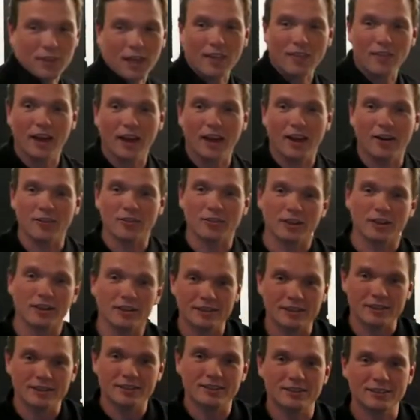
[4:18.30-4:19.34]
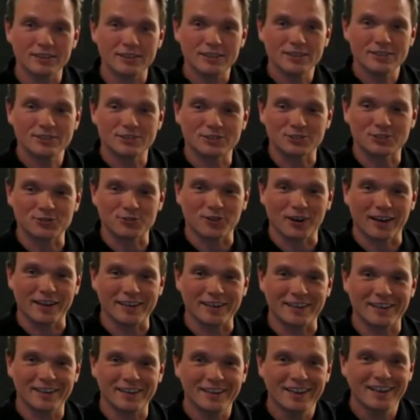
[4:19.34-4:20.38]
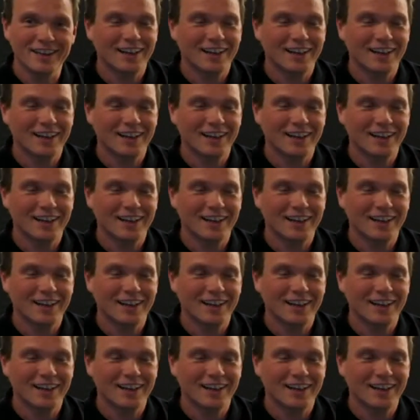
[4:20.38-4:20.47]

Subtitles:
that there, I think, which is great.